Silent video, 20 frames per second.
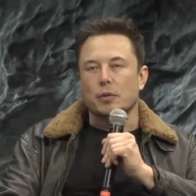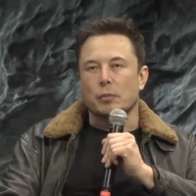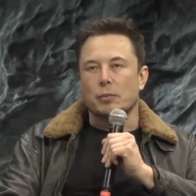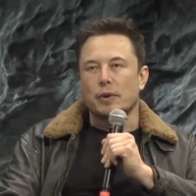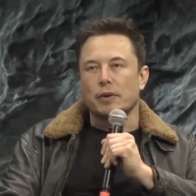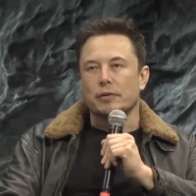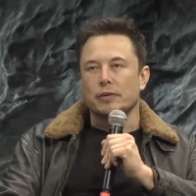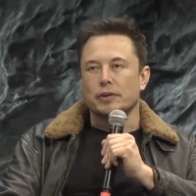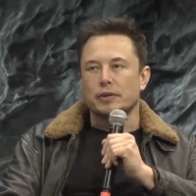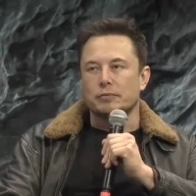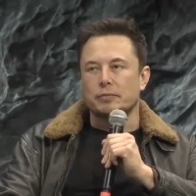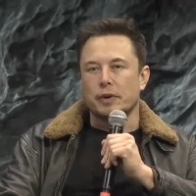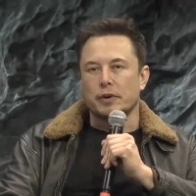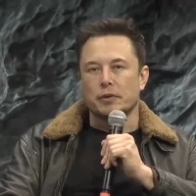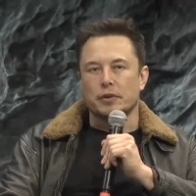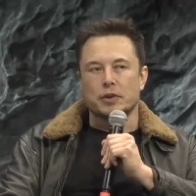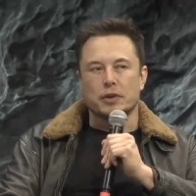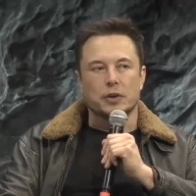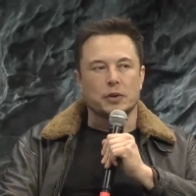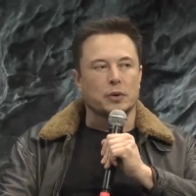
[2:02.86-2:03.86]
be able, be
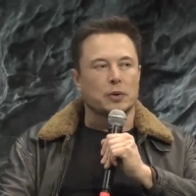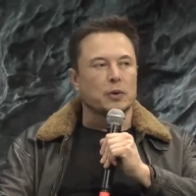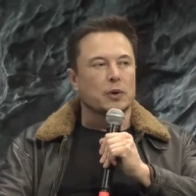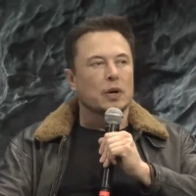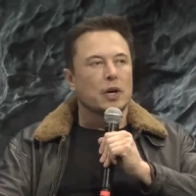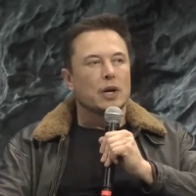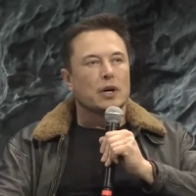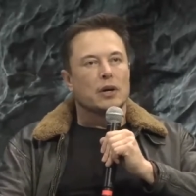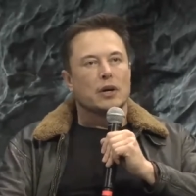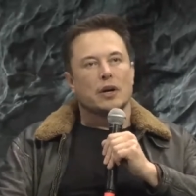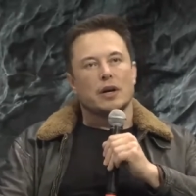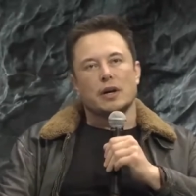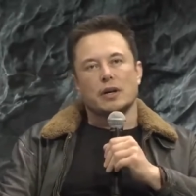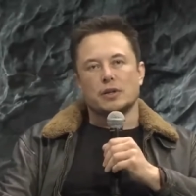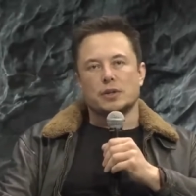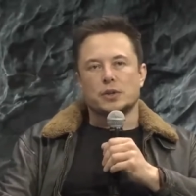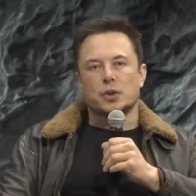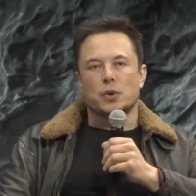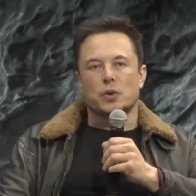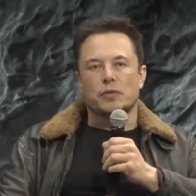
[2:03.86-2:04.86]
able to do
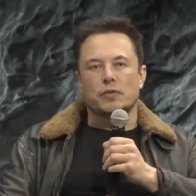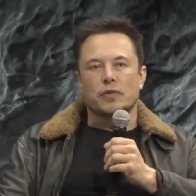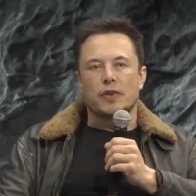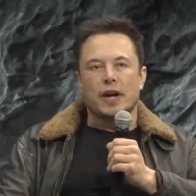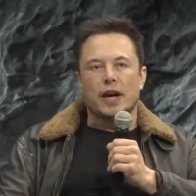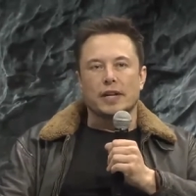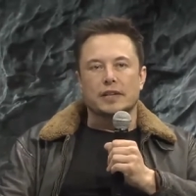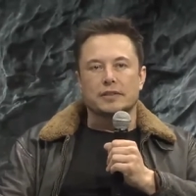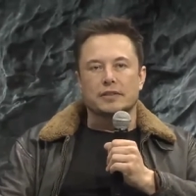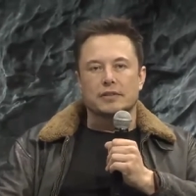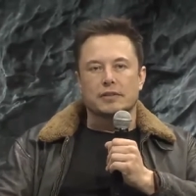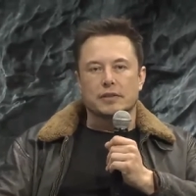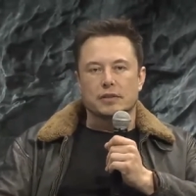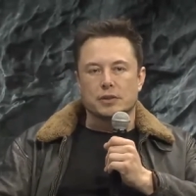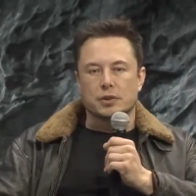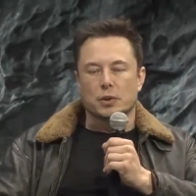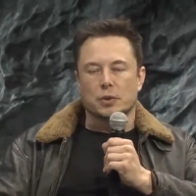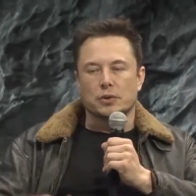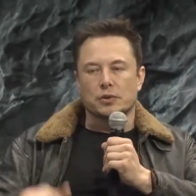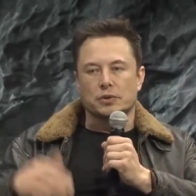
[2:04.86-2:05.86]
short flights,
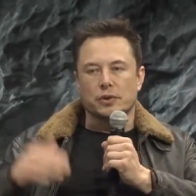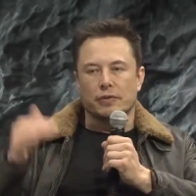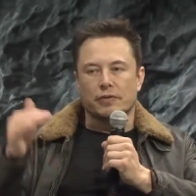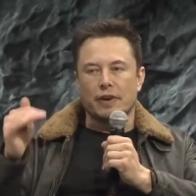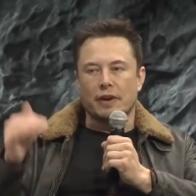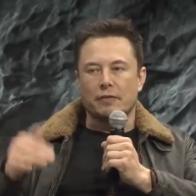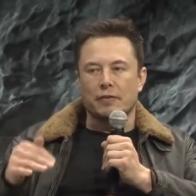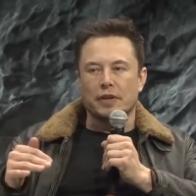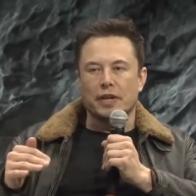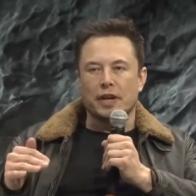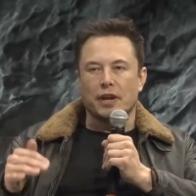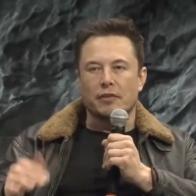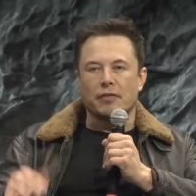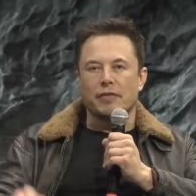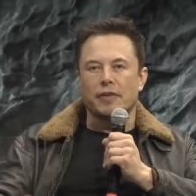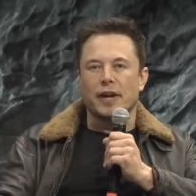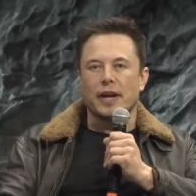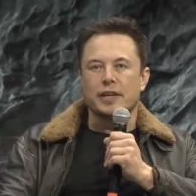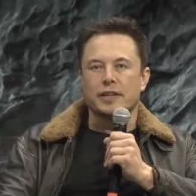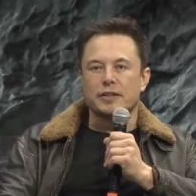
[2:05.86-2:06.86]
short sort of up and down
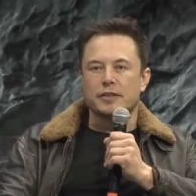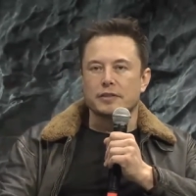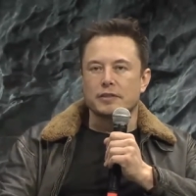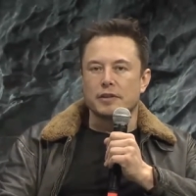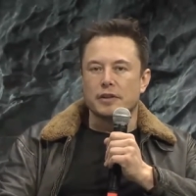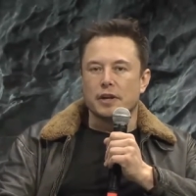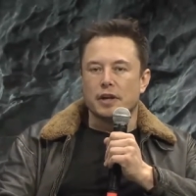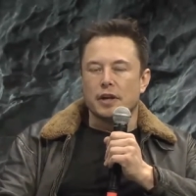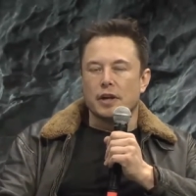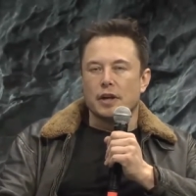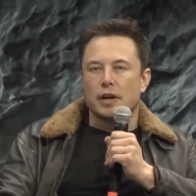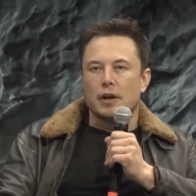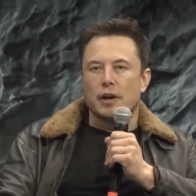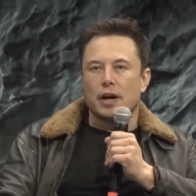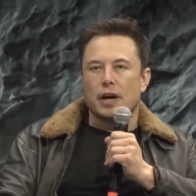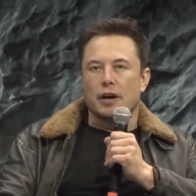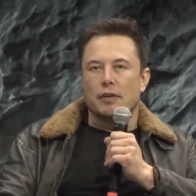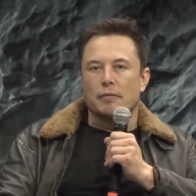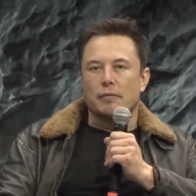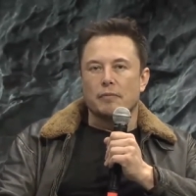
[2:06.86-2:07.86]
flights,
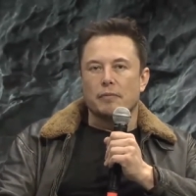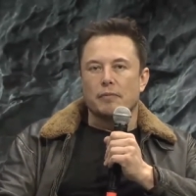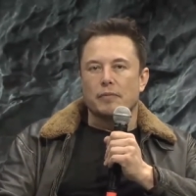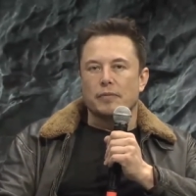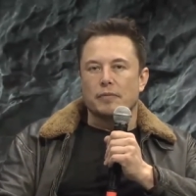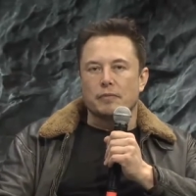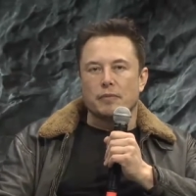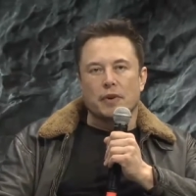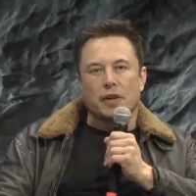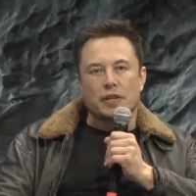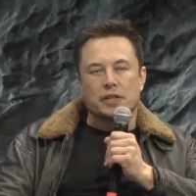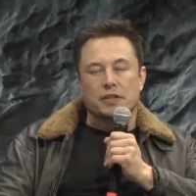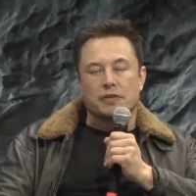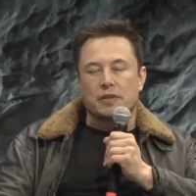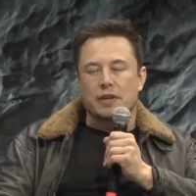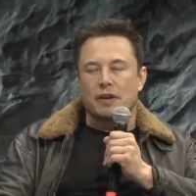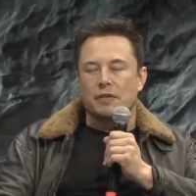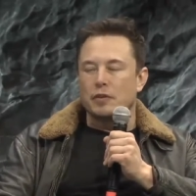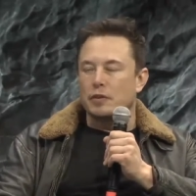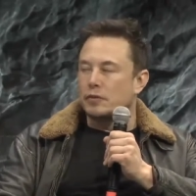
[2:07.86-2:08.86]
um, probably
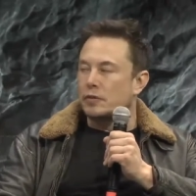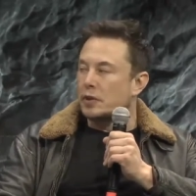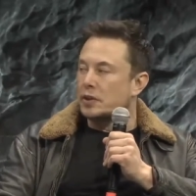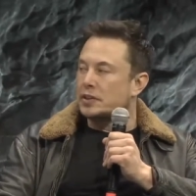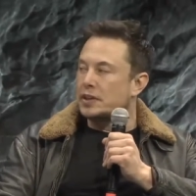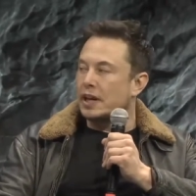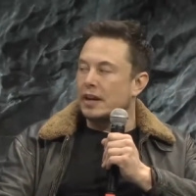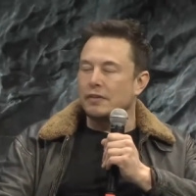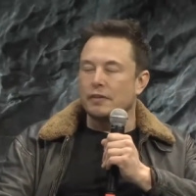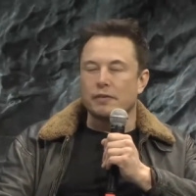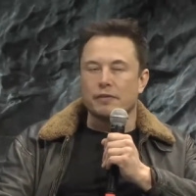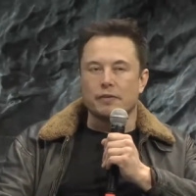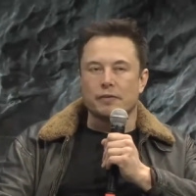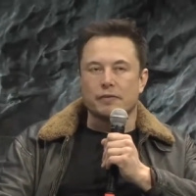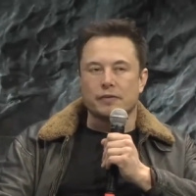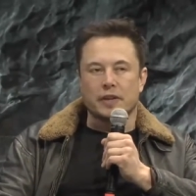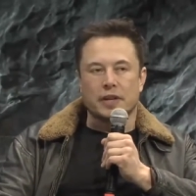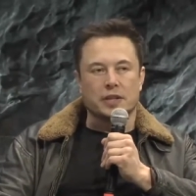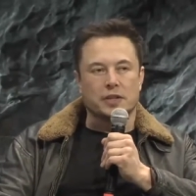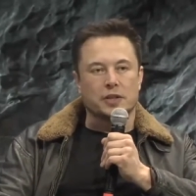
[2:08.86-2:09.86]
sometime in the first half of
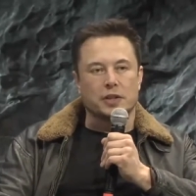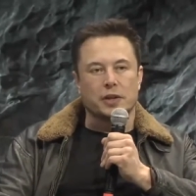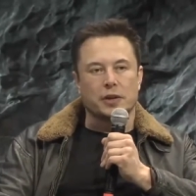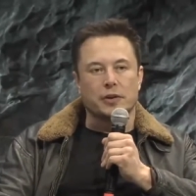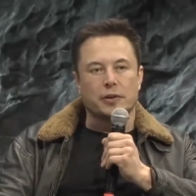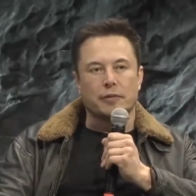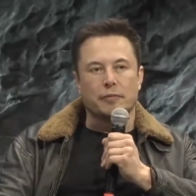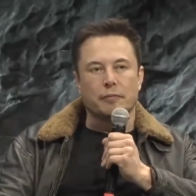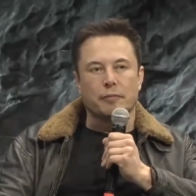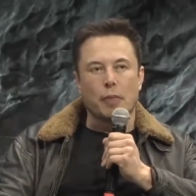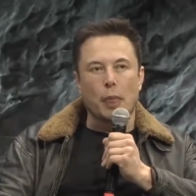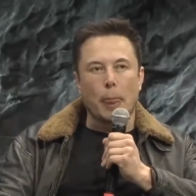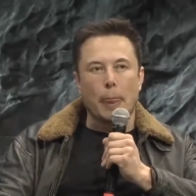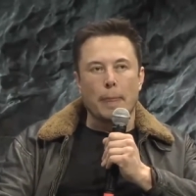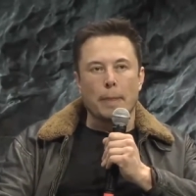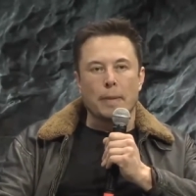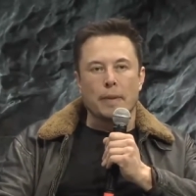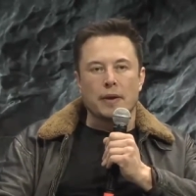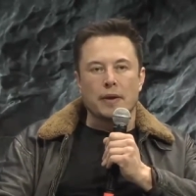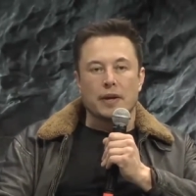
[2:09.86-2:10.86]
next year.
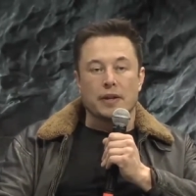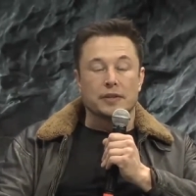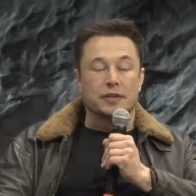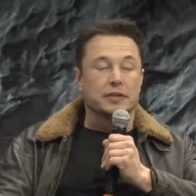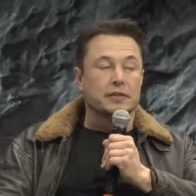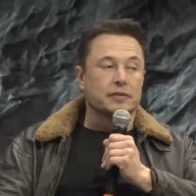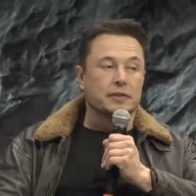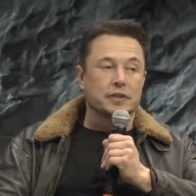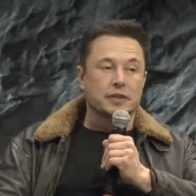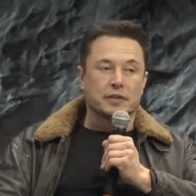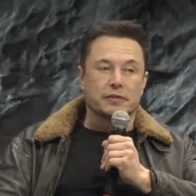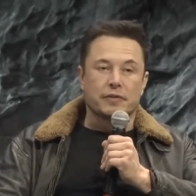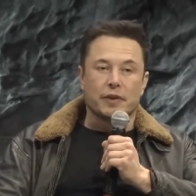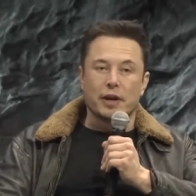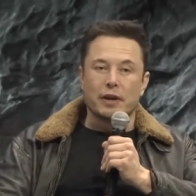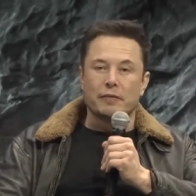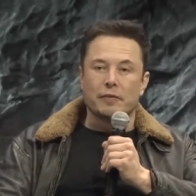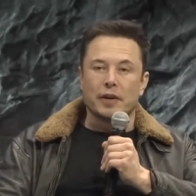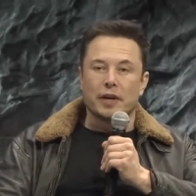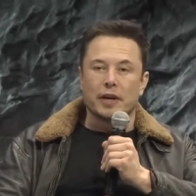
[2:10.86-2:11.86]
And this is a, this is a
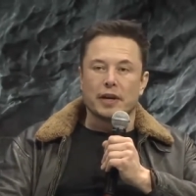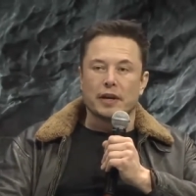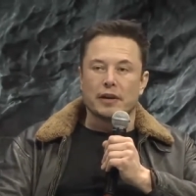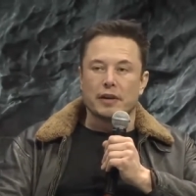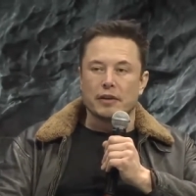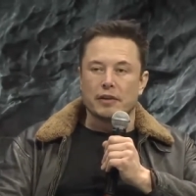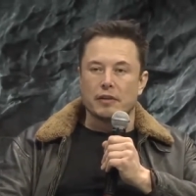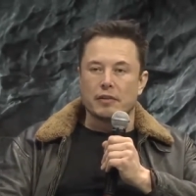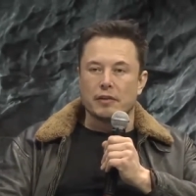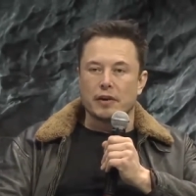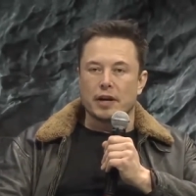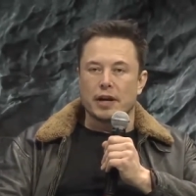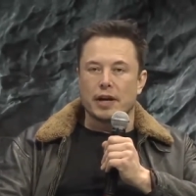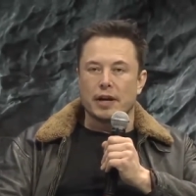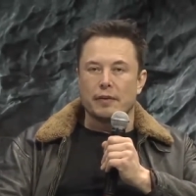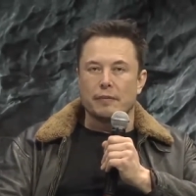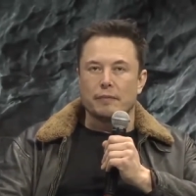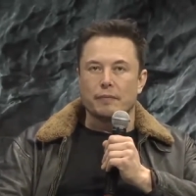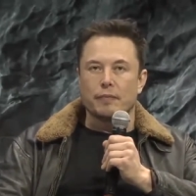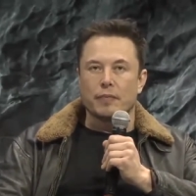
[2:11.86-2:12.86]
very big um,